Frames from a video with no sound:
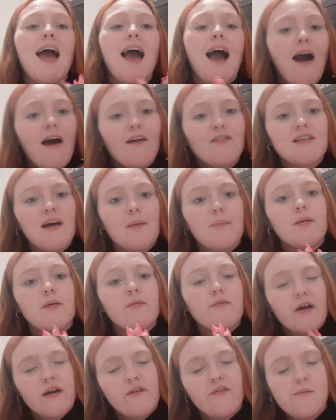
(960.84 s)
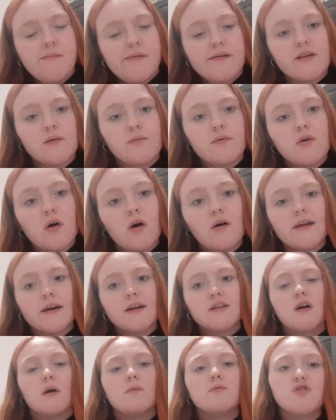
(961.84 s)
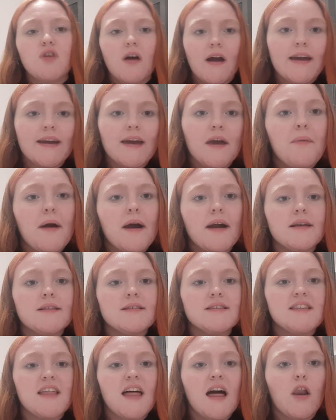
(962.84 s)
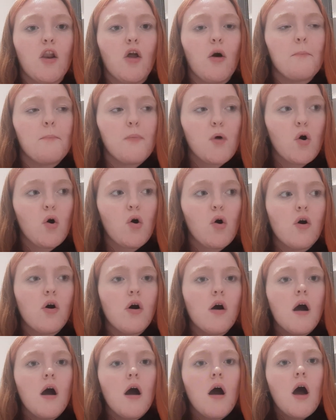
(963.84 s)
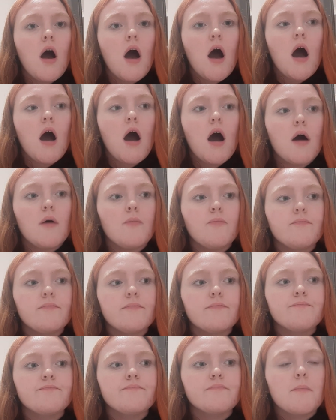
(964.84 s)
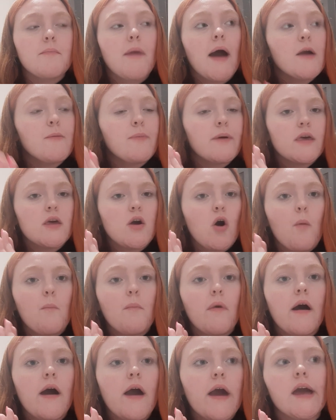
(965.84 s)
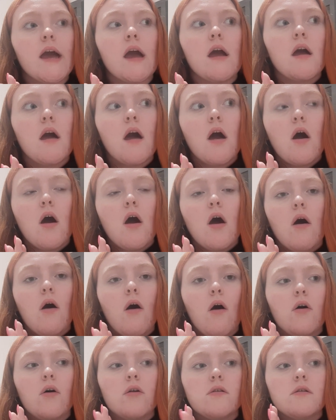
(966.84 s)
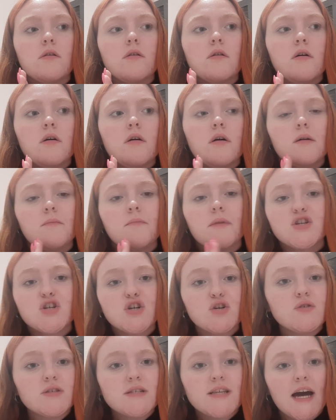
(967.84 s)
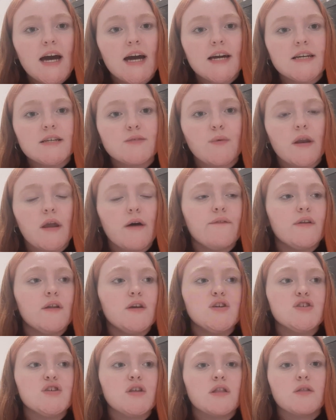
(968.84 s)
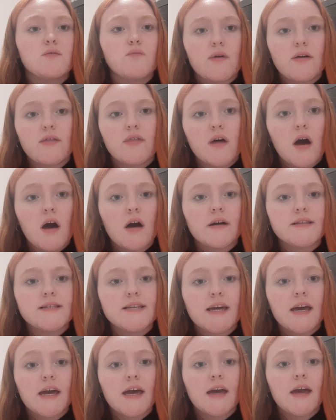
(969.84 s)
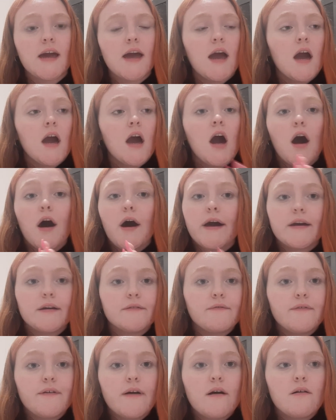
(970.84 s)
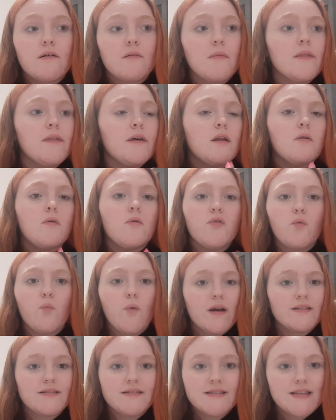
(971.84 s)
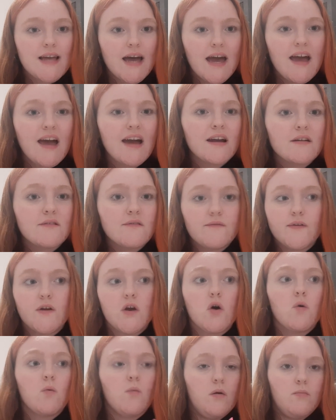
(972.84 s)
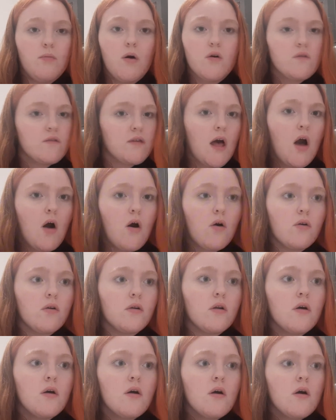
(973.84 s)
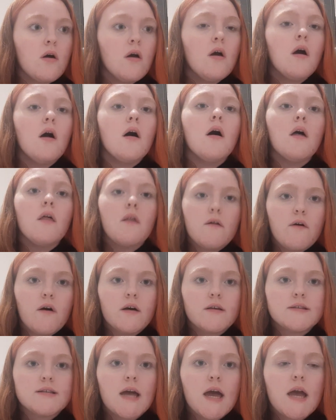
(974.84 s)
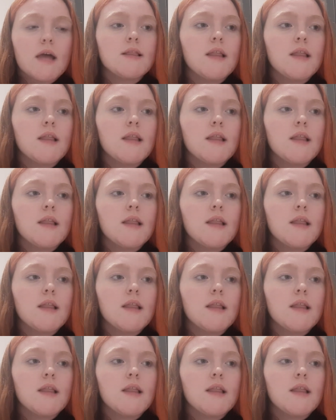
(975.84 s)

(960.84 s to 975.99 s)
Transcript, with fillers: I just have been very, very busy with college. I'll try and get back into that a lot more. Um, maybe on my on my Tuesdays when I finish at 3.30, I can film and then on a Wednesday I can film and post that on Thursday.